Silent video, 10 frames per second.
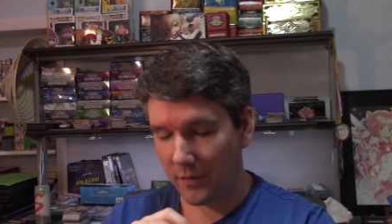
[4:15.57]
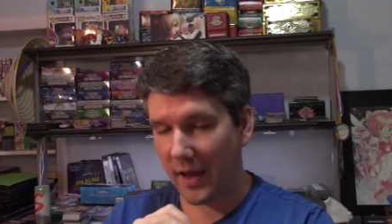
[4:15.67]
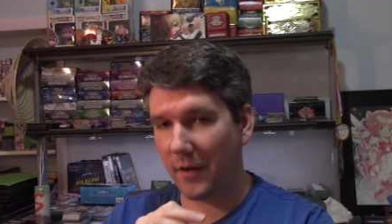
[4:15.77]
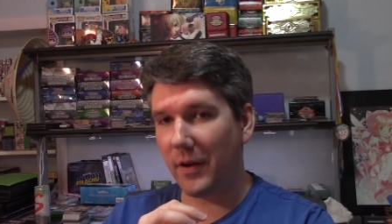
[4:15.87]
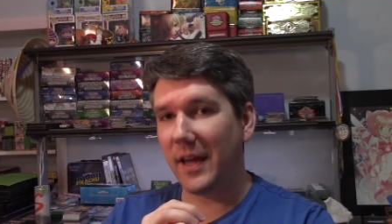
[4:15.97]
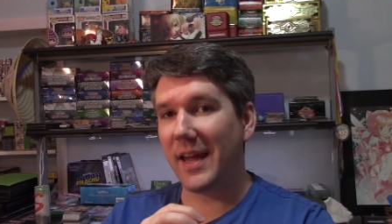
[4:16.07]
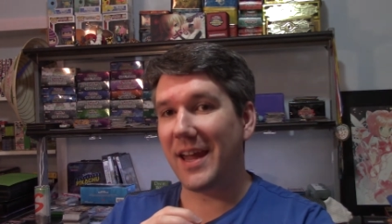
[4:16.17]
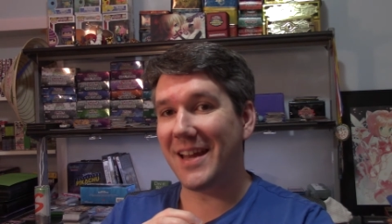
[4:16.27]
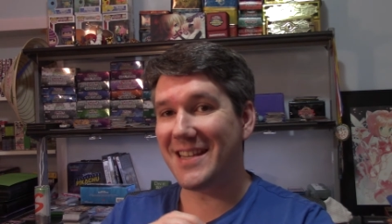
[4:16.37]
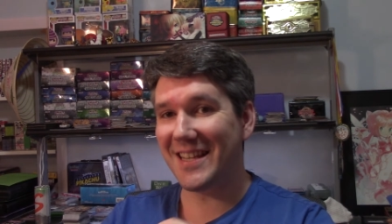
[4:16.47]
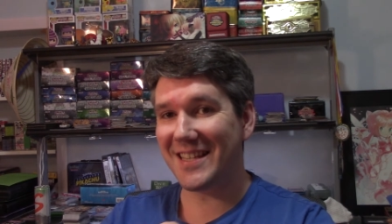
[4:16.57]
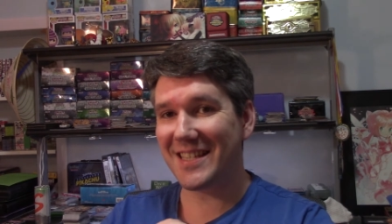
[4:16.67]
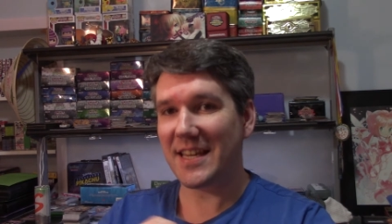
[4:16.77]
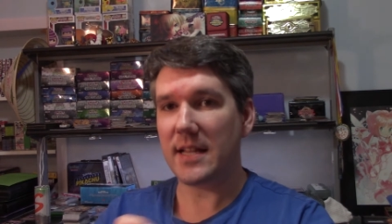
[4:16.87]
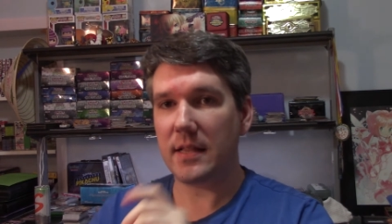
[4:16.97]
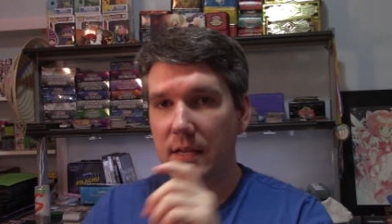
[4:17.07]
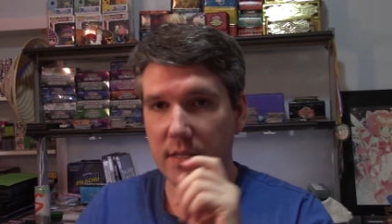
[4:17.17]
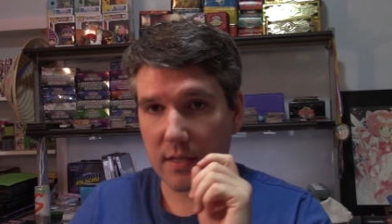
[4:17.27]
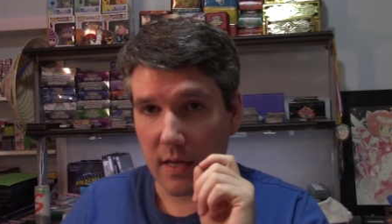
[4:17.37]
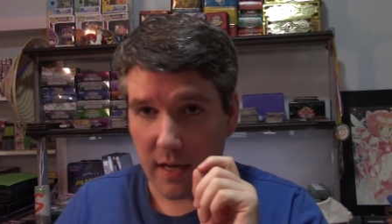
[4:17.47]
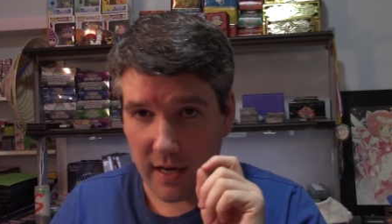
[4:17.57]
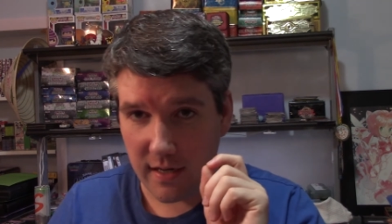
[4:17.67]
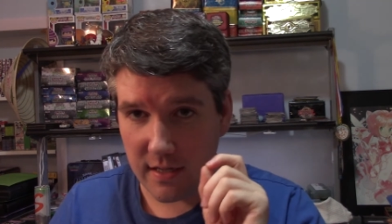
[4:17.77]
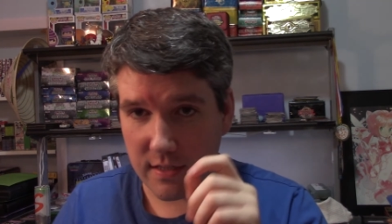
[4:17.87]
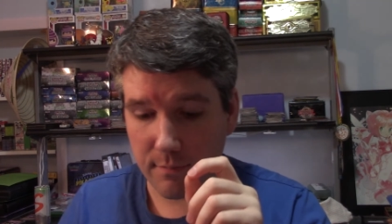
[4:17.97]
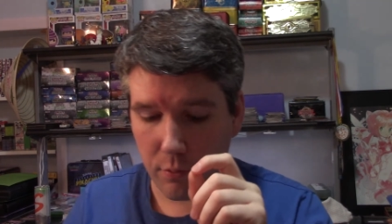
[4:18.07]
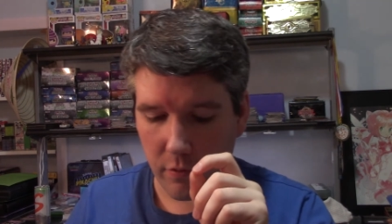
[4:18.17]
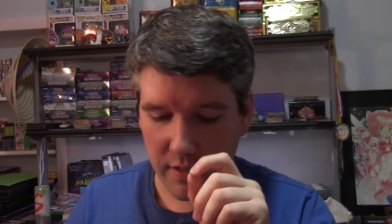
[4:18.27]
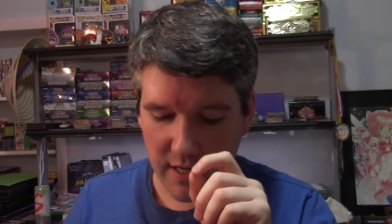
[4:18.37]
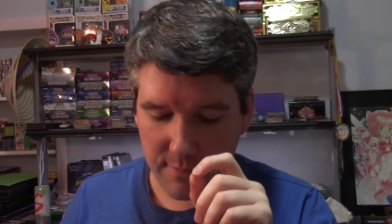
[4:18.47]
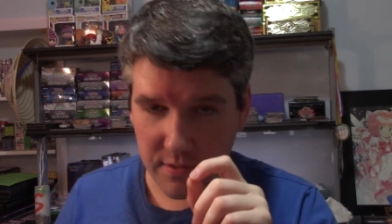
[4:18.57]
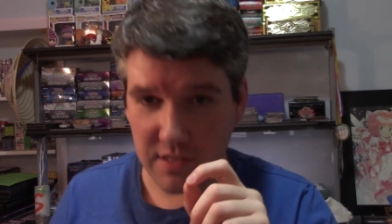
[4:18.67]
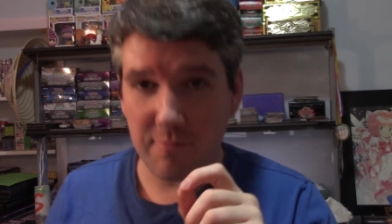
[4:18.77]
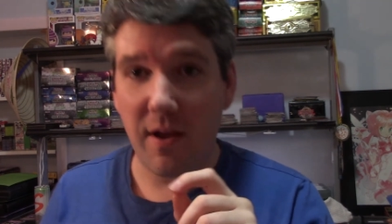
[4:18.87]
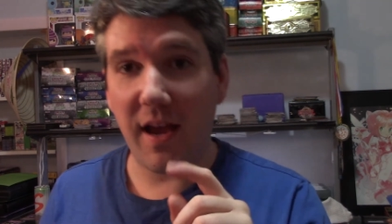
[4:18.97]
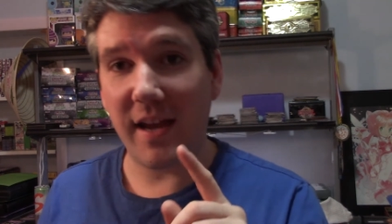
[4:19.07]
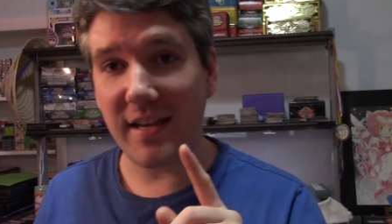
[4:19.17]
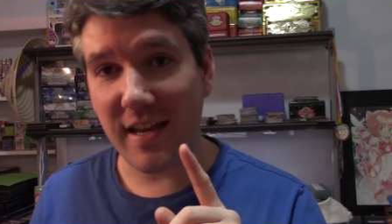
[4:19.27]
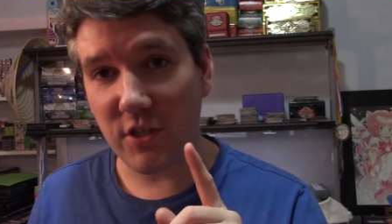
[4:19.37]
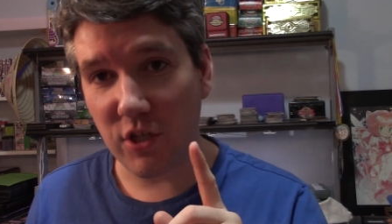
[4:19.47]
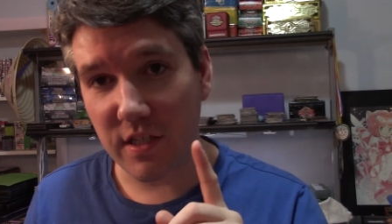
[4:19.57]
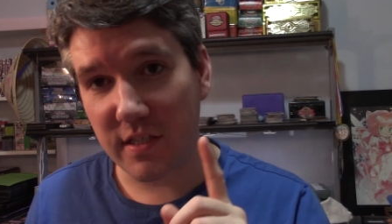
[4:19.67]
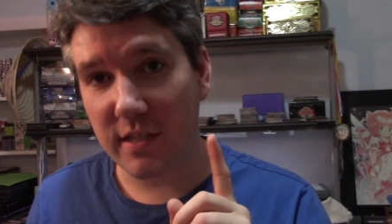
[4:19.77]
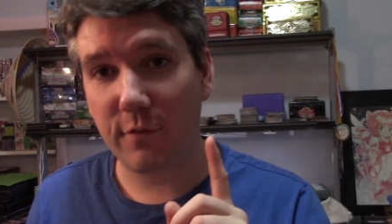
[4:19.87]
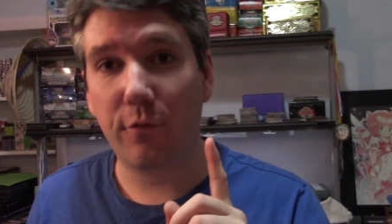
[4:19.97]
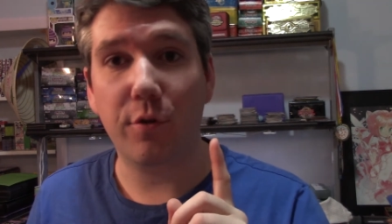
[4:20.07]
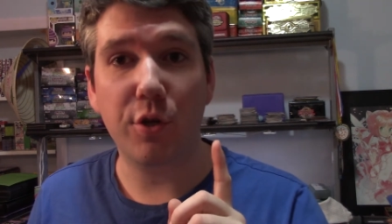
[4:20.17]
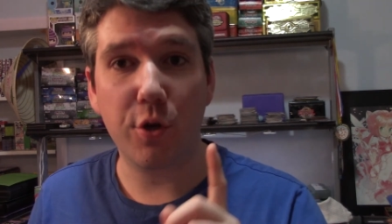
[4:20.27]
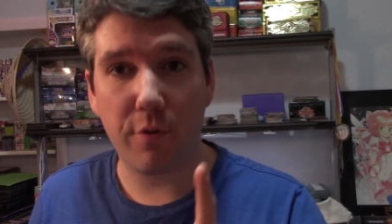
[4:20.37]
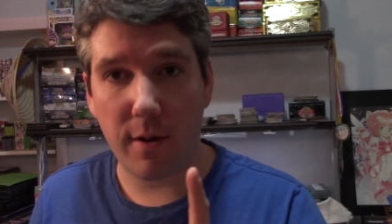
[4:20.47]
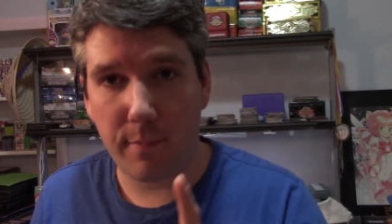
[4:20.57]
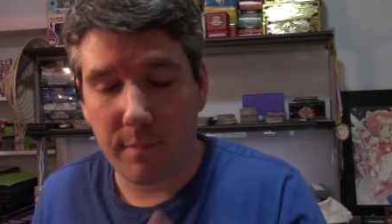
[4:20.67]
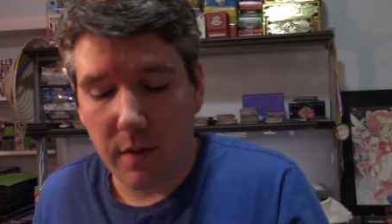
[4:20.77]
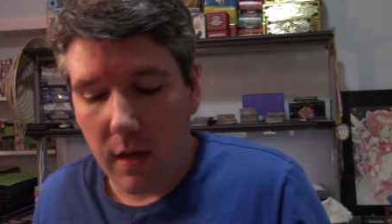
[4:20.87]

Now, it does state this, and it's important to keep this in mind, it just says for Europe.